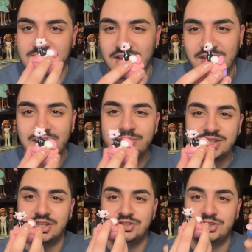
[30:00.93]
I think it was
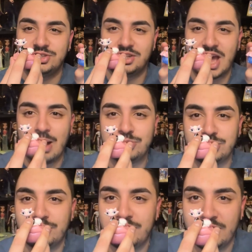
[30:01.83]
easier to
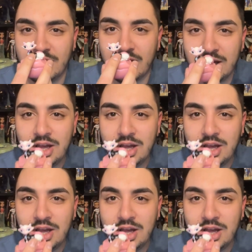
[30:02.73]
capture the